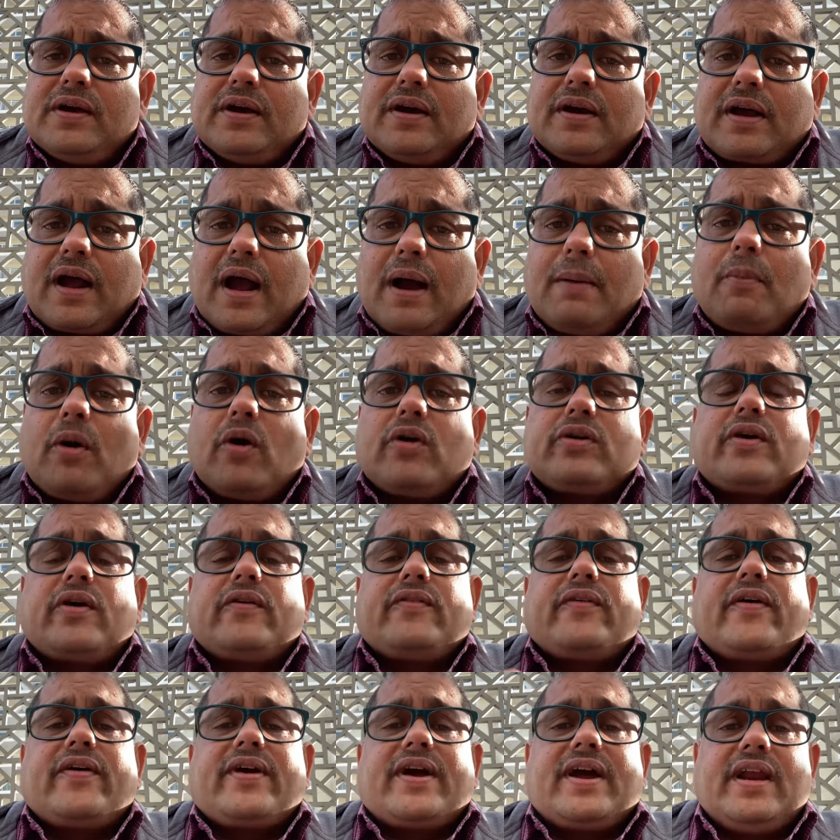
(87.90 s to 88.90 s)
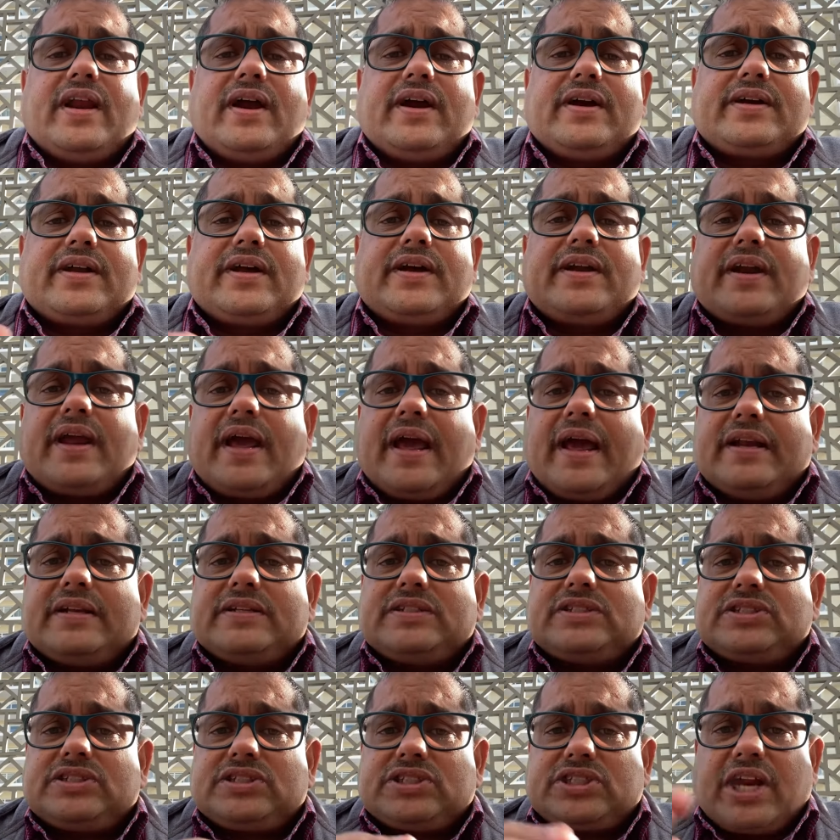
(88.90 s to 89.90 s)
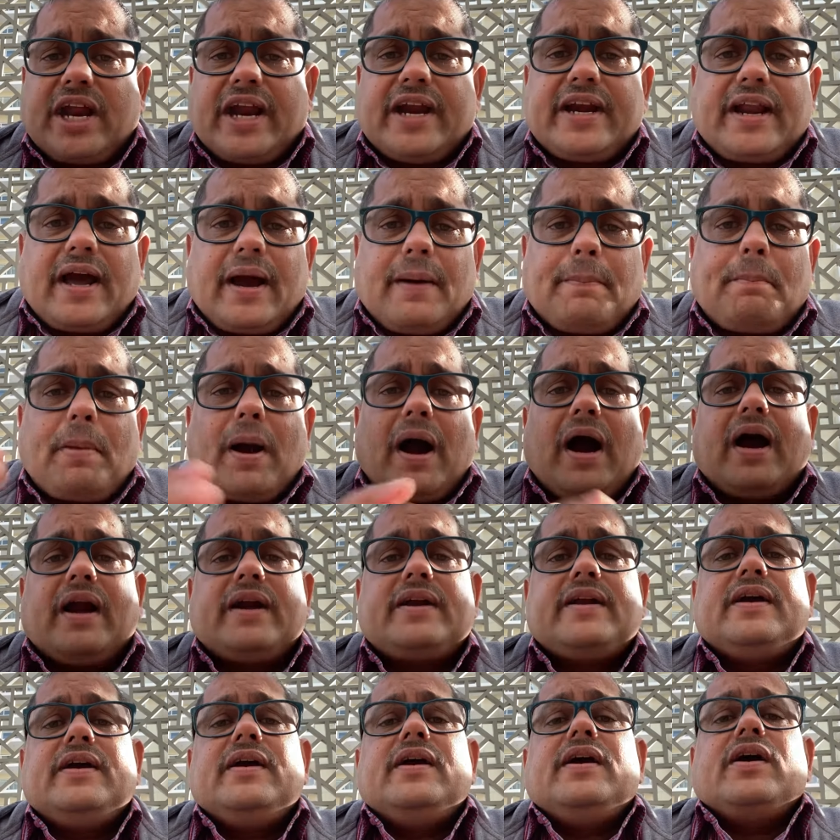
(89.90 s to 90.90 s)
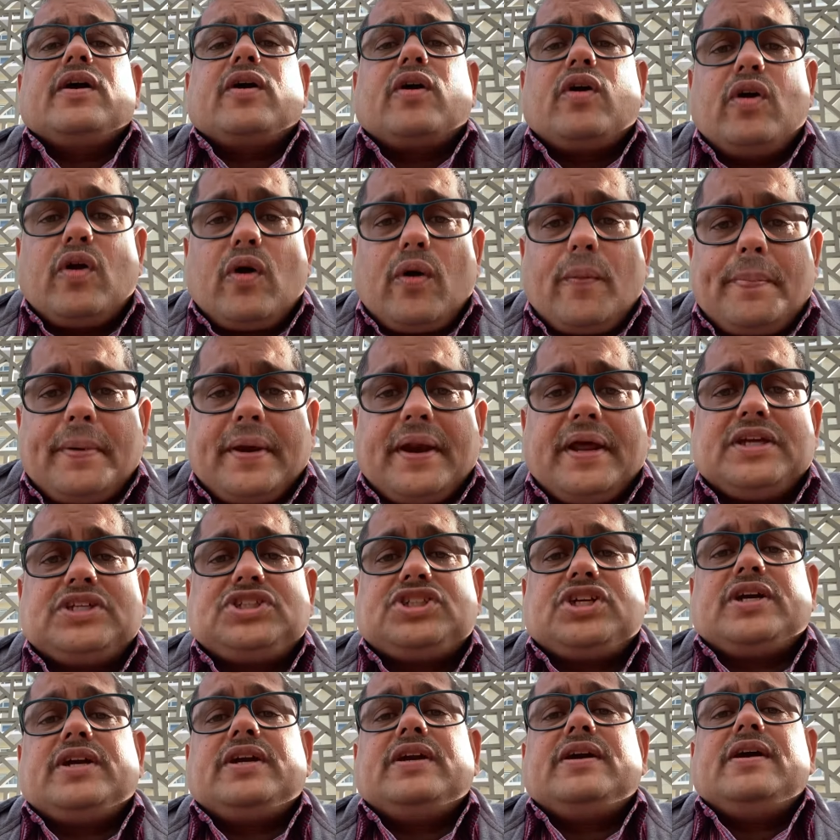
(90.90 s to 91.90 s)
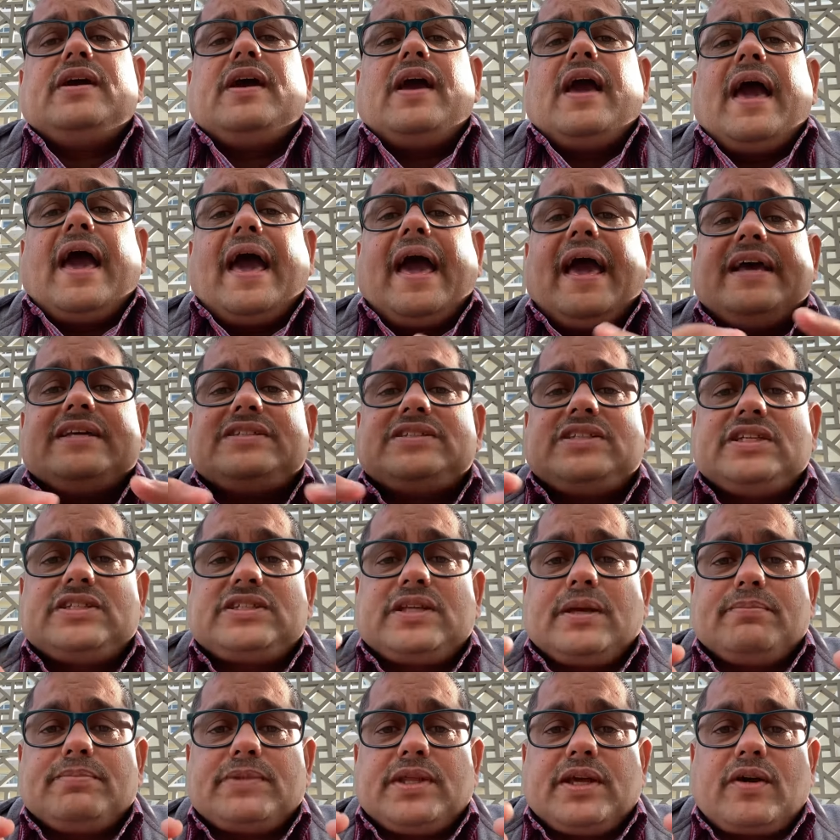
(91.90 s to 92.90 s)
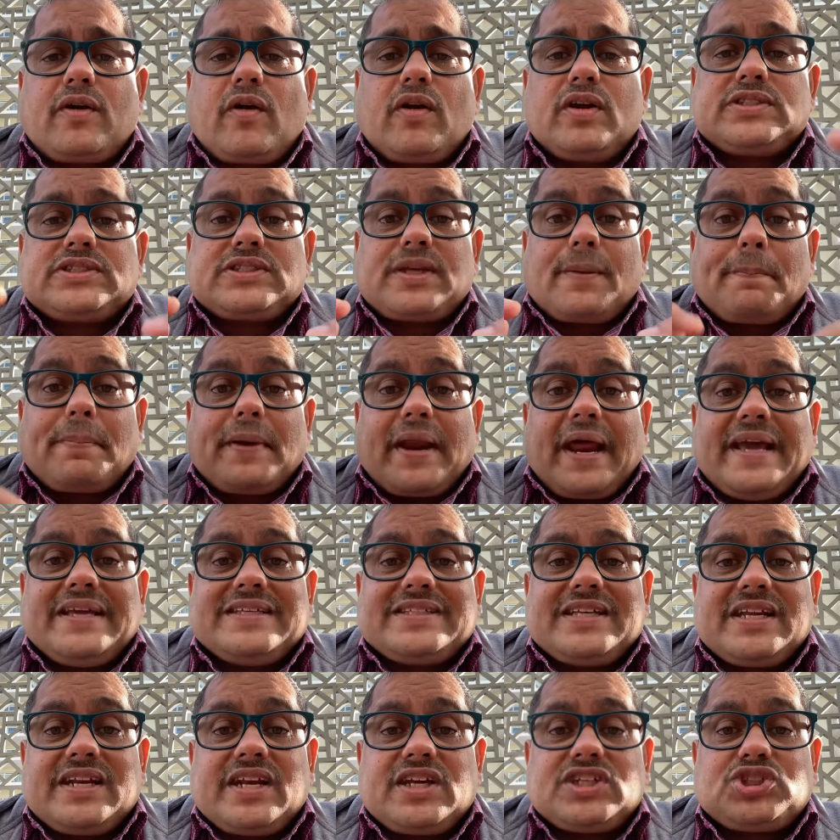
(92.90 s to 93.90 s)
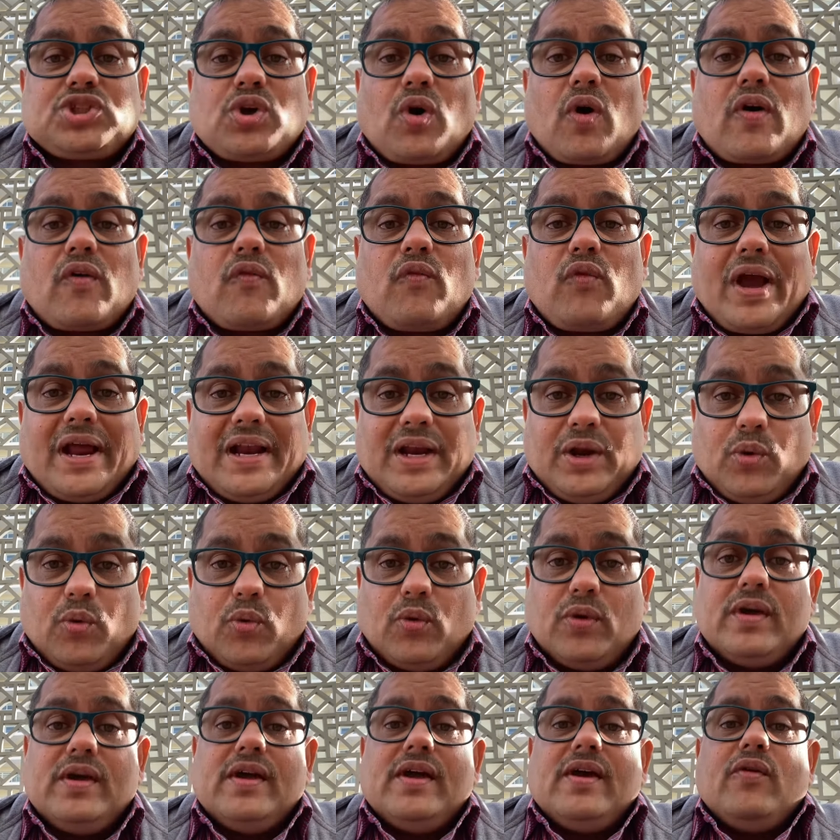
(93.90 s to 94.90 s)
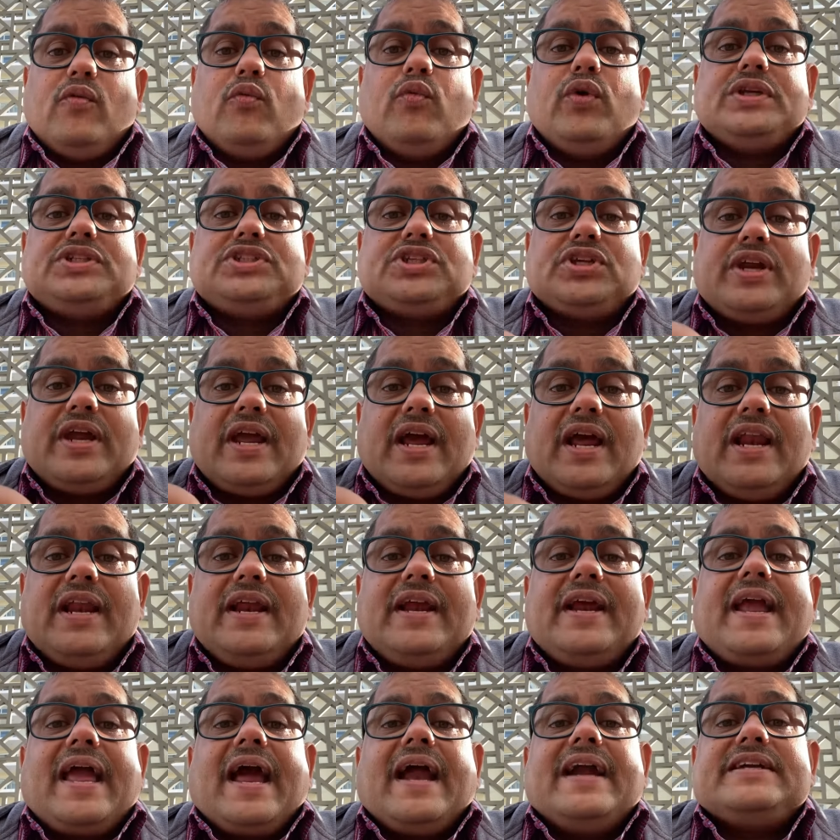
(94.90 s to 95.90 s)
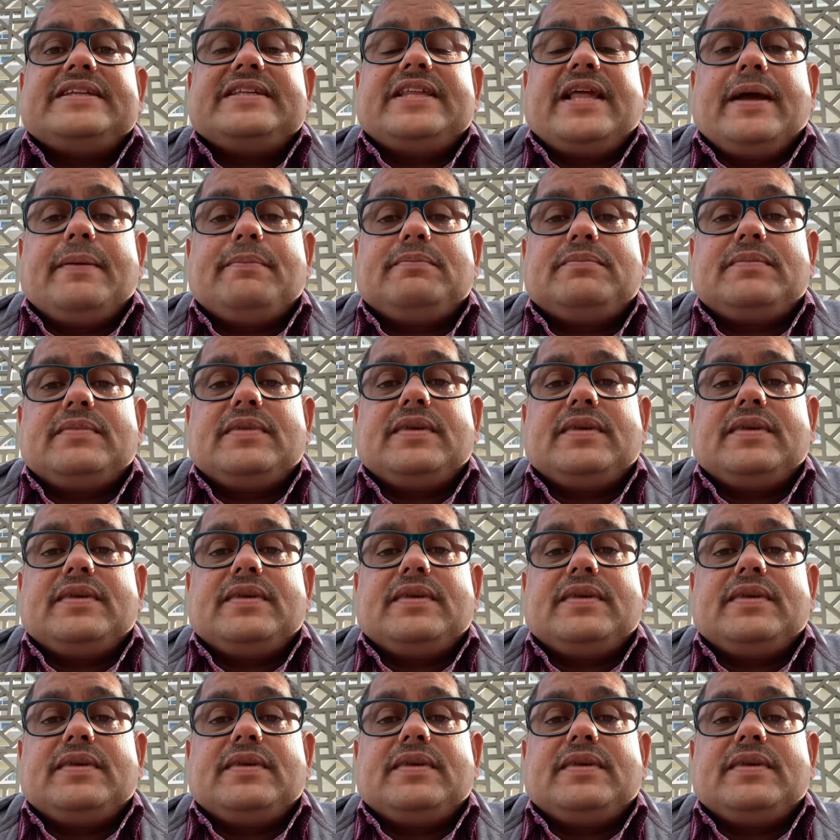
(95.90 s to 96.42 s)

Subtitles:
come out of the clutter and stand apart, collaboration has this something called surprise and a shock value, which really get them